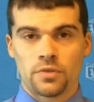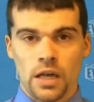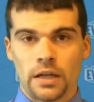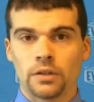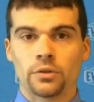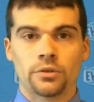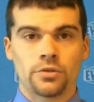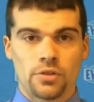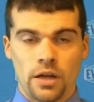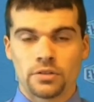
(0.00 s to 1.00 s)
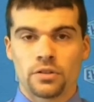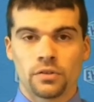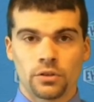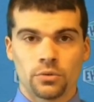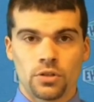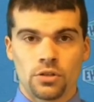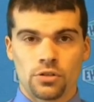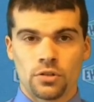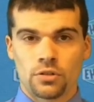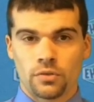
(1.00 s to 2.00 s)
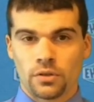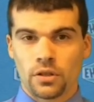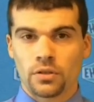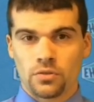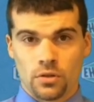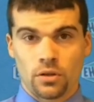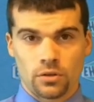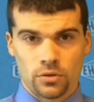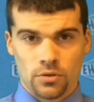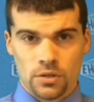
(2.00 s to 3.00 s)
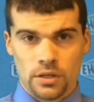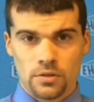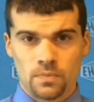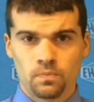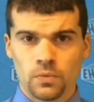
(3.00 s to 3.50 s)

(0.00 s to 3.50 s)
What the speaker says: 10 and learning scientific notation and different things along those lines.